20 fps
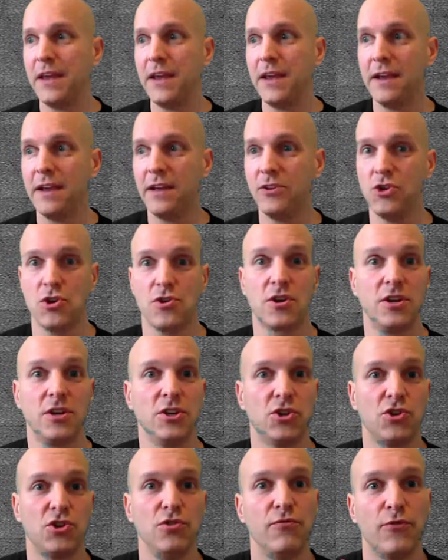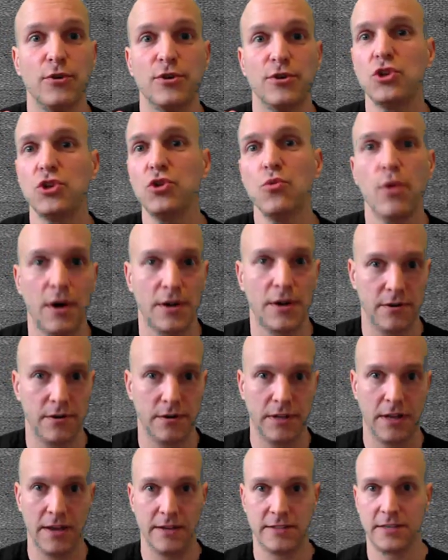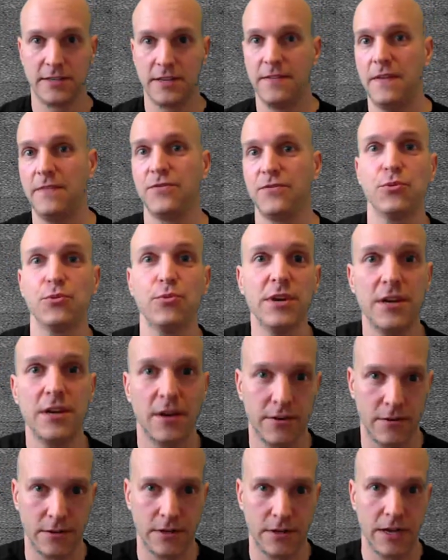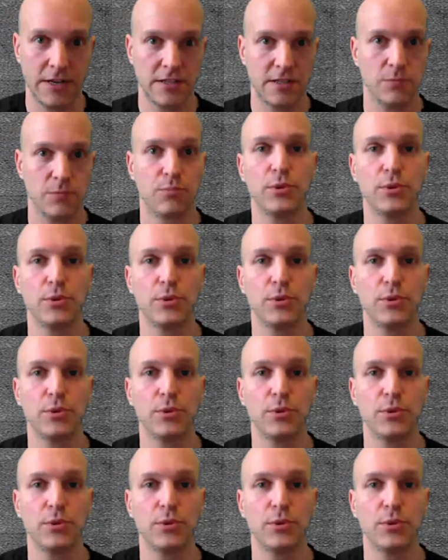And you're gonna shoot for 200 likes and then 300 likes.